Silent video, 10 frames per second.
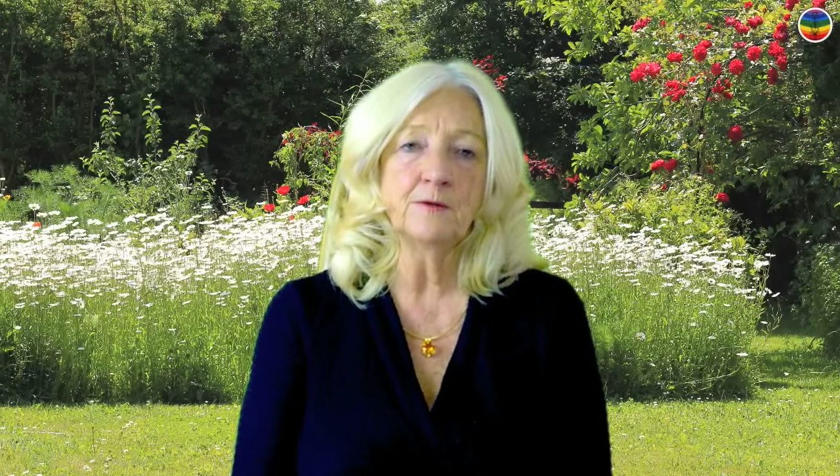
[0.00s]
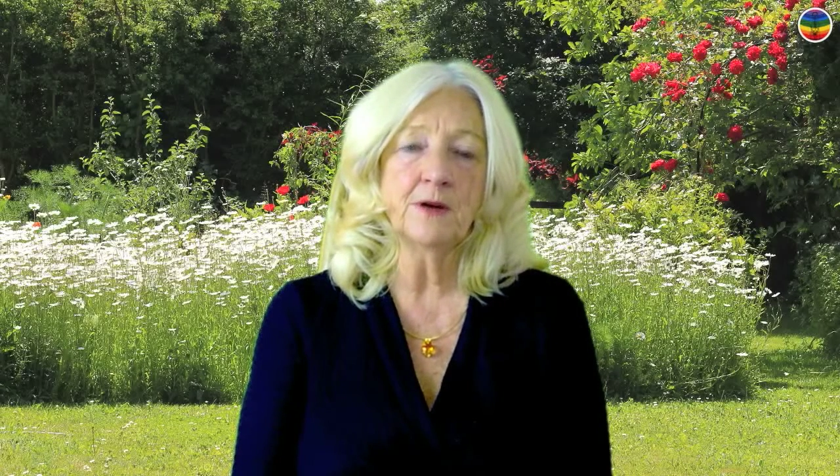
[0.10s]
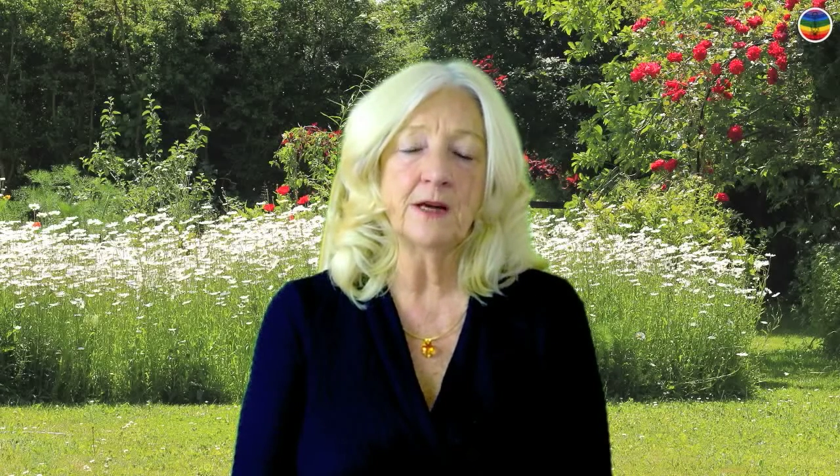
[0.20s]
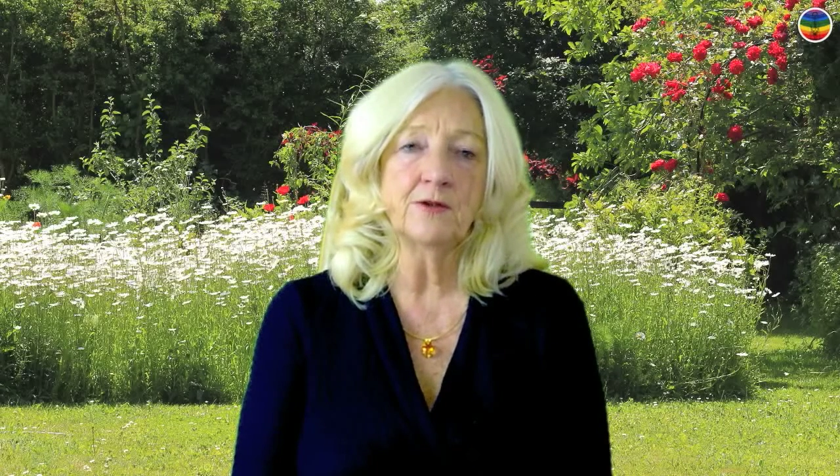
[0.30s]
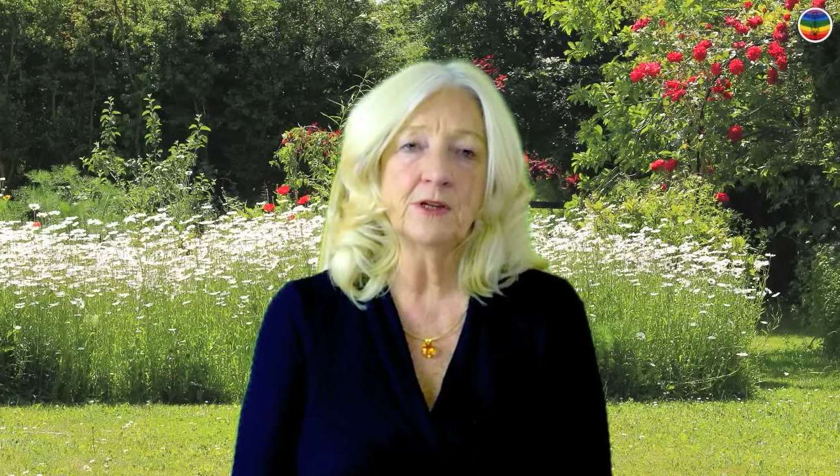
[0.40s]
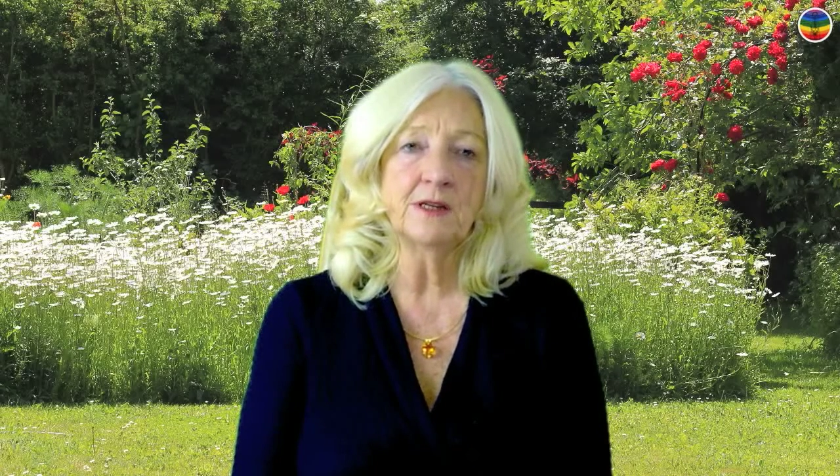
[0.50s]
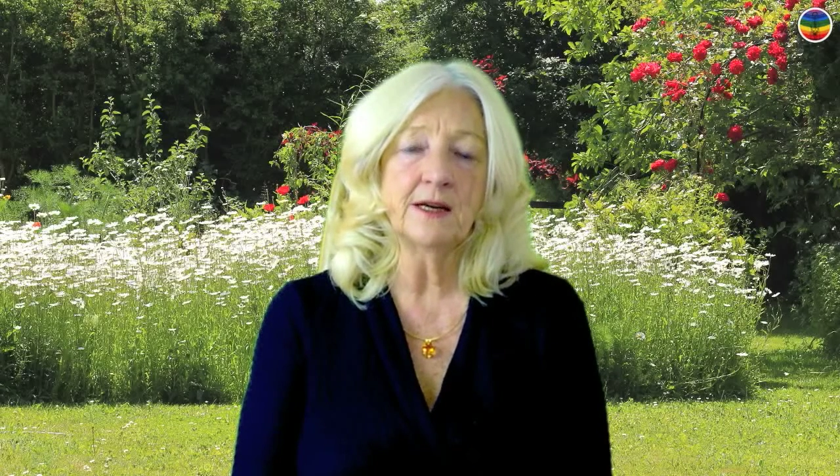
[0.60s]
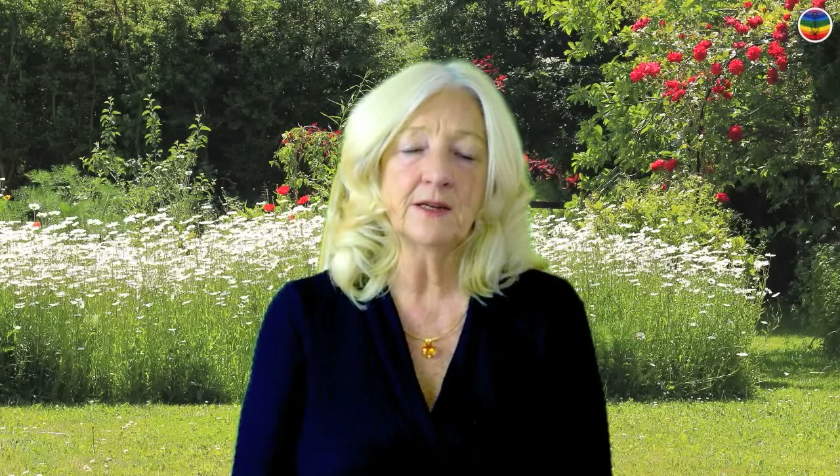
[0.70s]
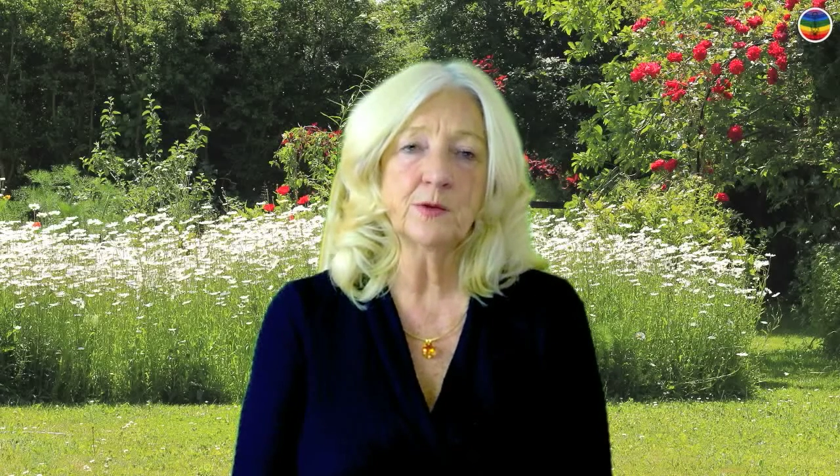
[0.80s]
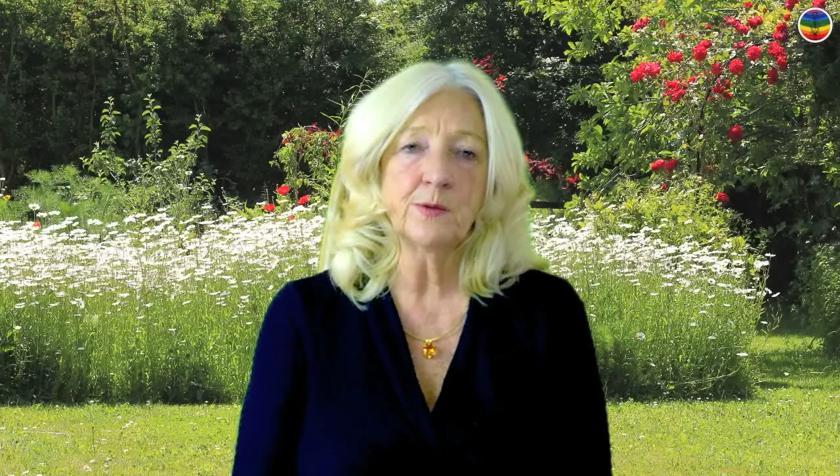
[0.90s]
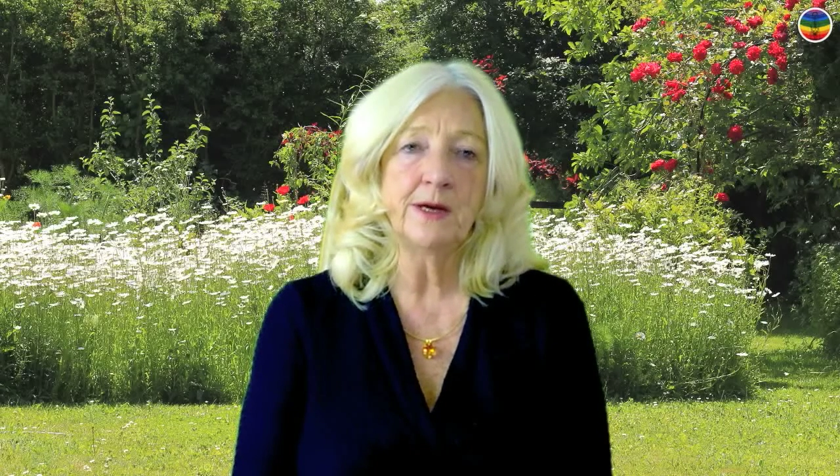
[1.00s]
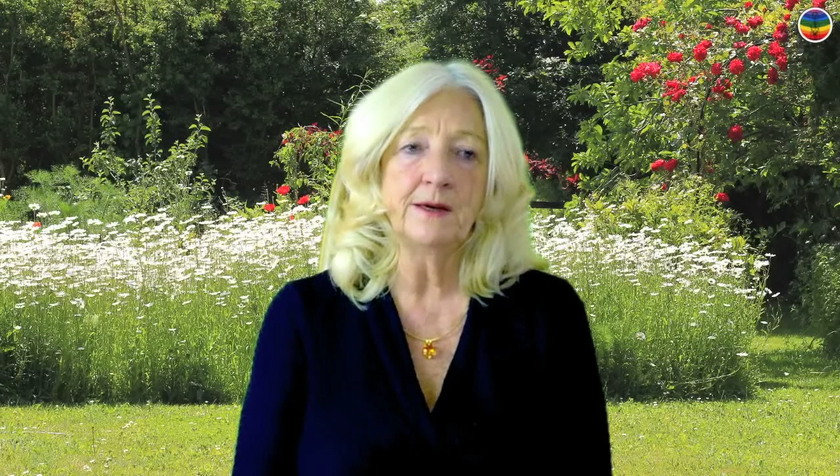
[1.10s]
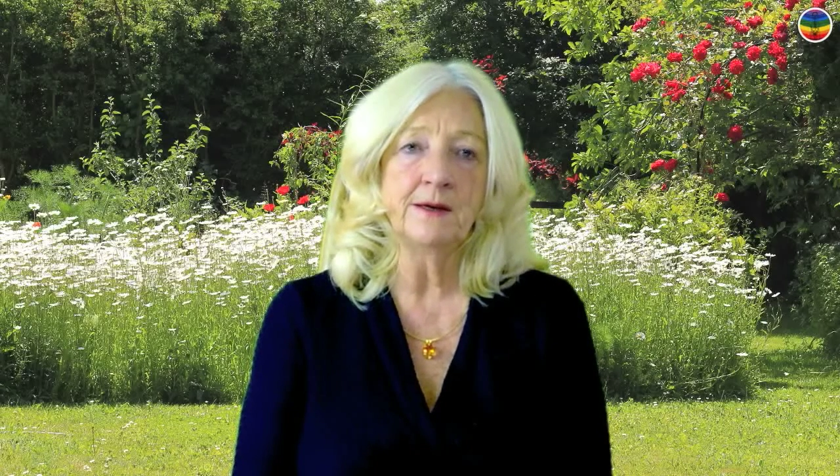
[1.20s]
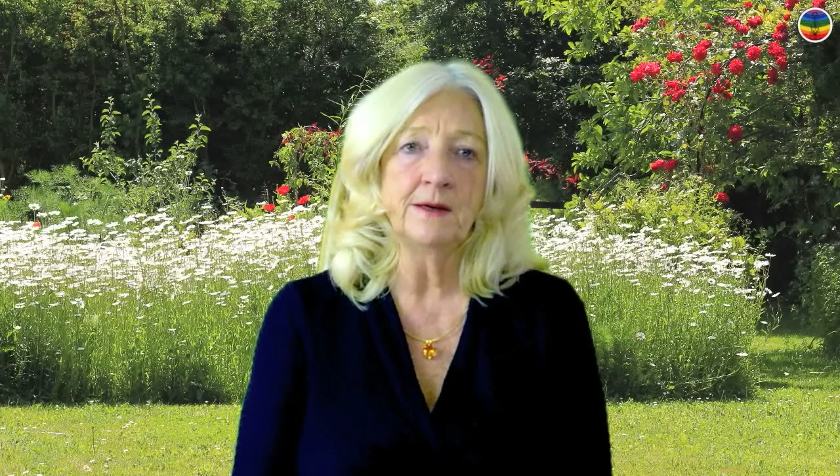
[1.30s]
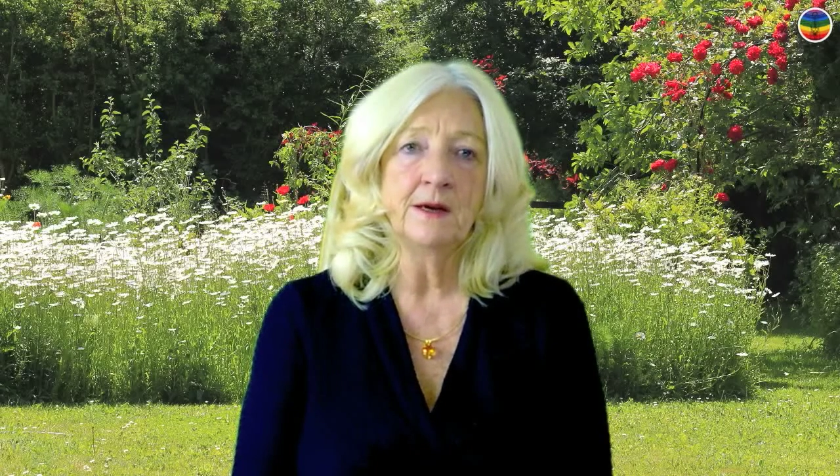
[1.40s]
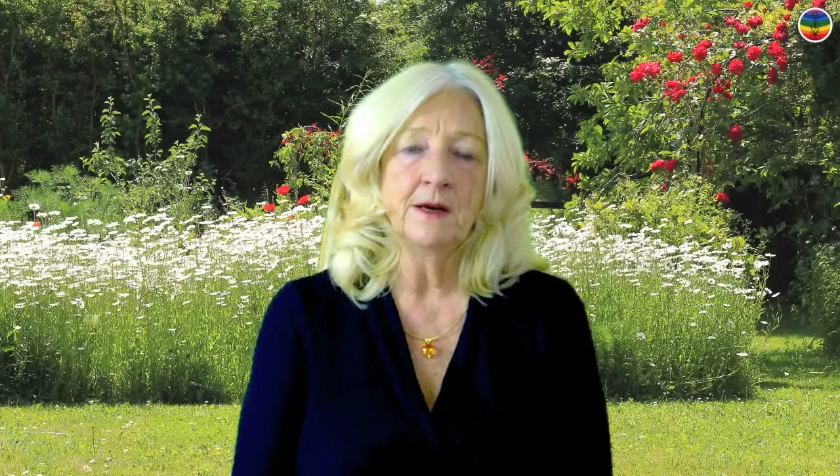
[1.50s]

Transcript: of countries like Sweden